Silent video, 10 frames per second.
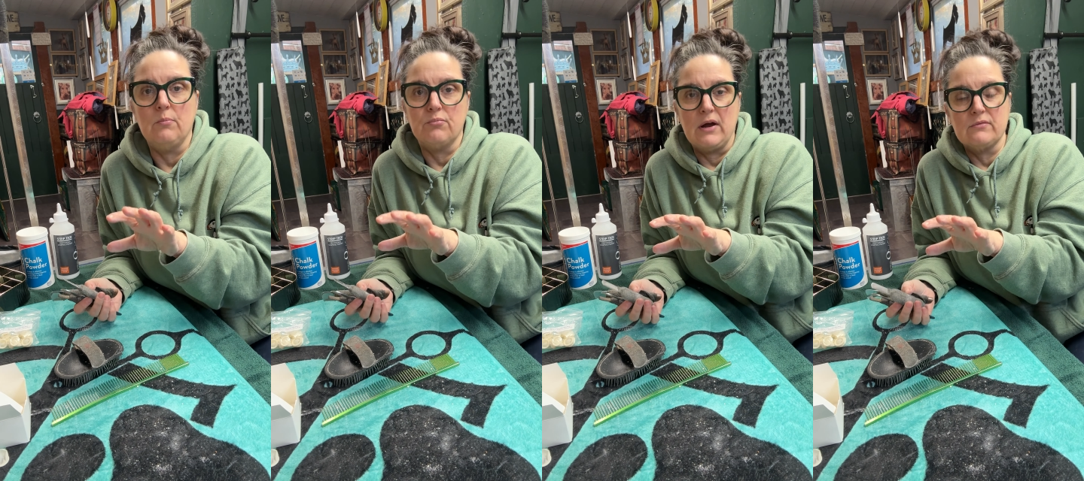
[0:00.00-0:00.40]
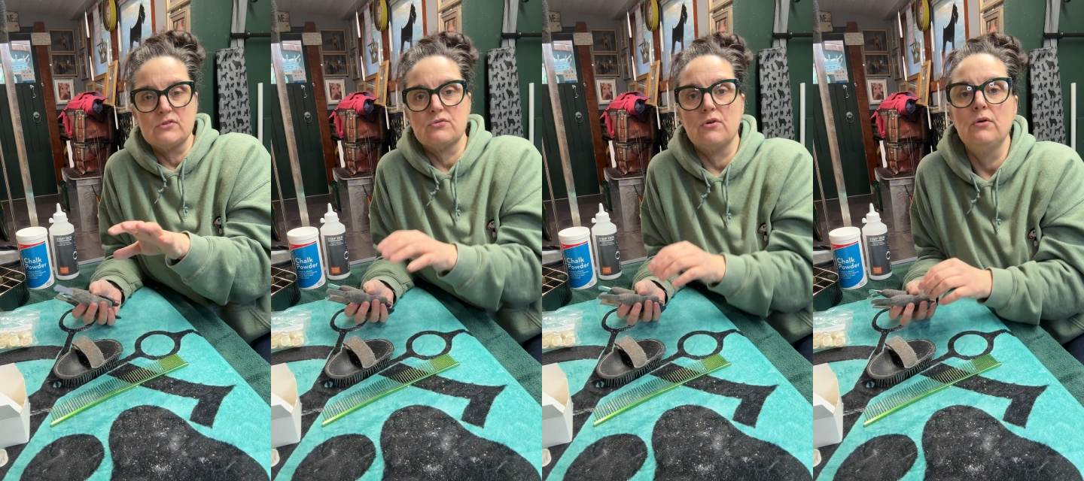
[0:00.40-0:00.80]

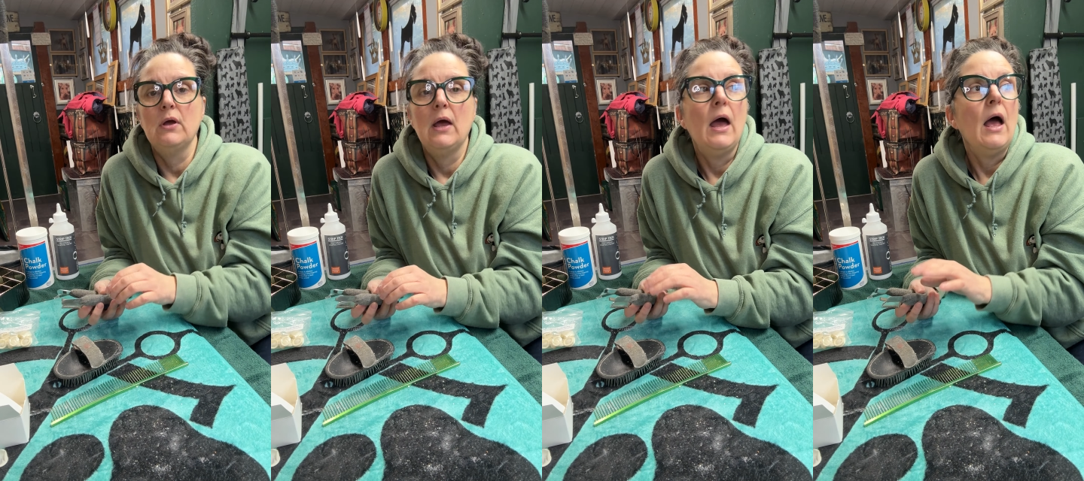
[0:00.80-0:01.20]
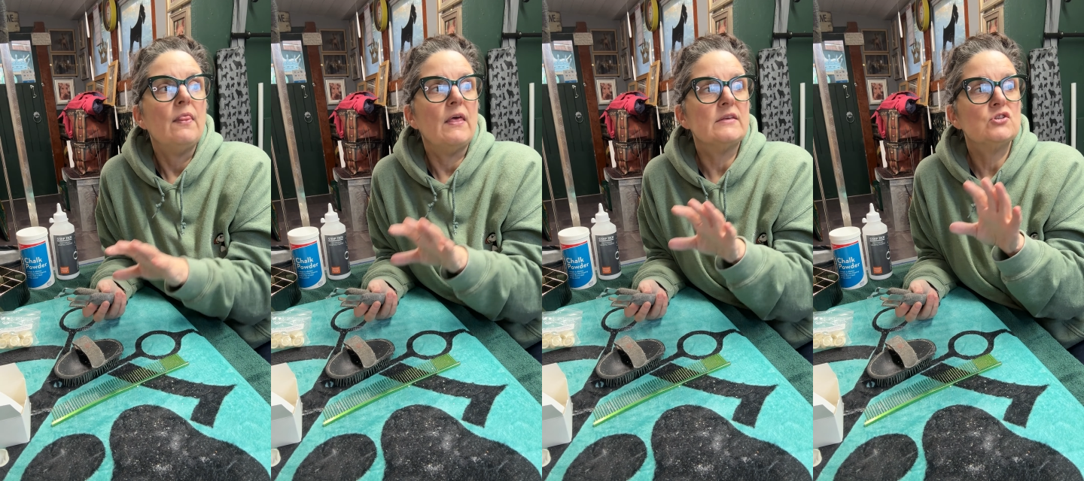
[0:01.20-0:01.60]
browse through.
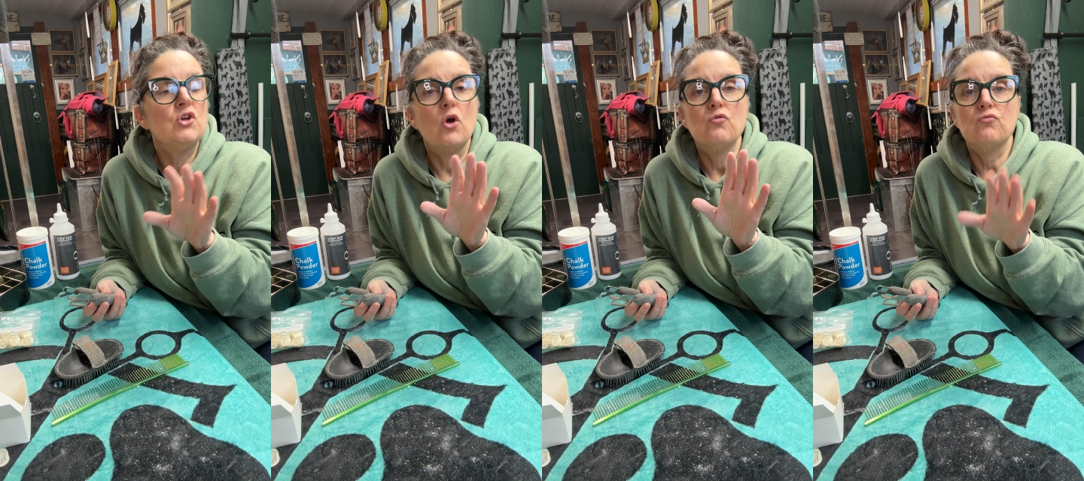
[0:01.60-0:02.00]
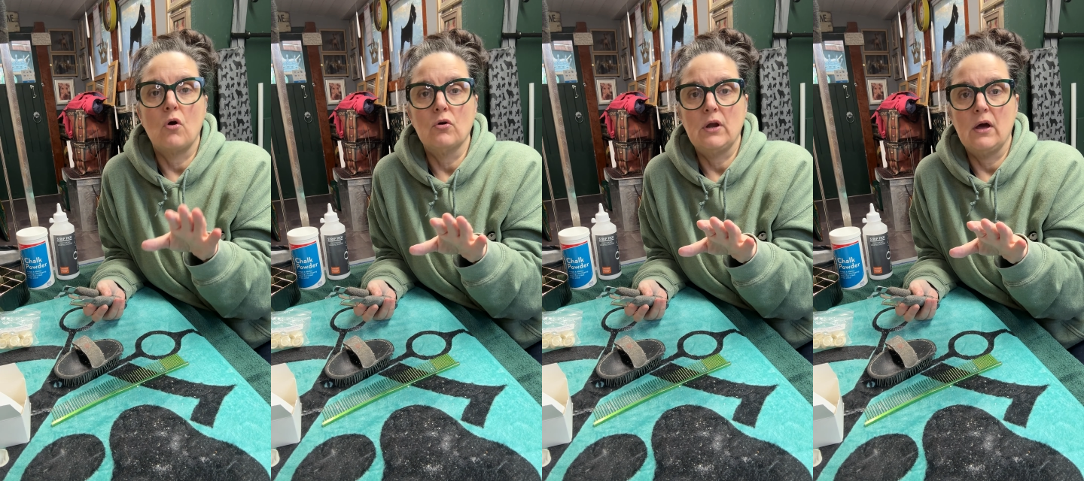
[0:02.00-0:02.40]
There's no
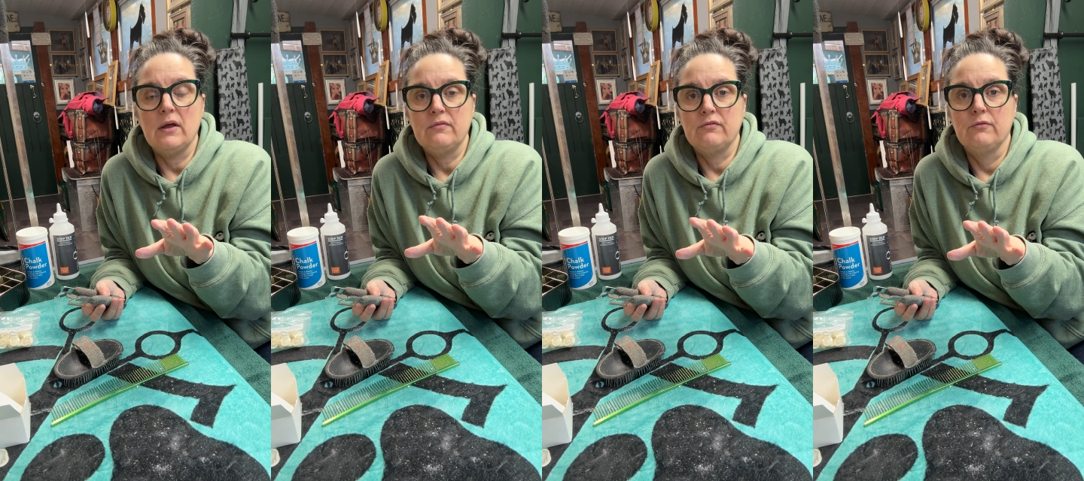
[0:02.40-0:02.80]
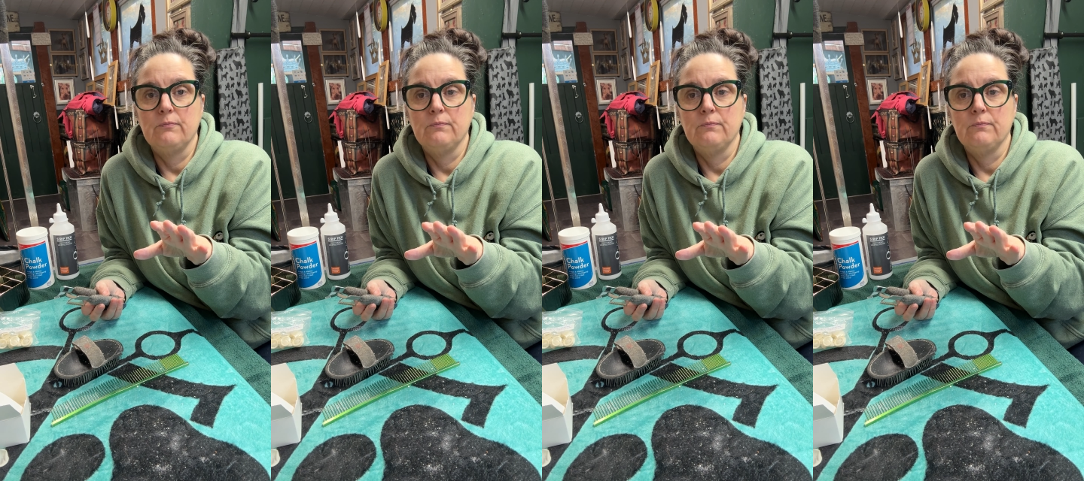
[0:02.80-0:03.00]
wrong knife.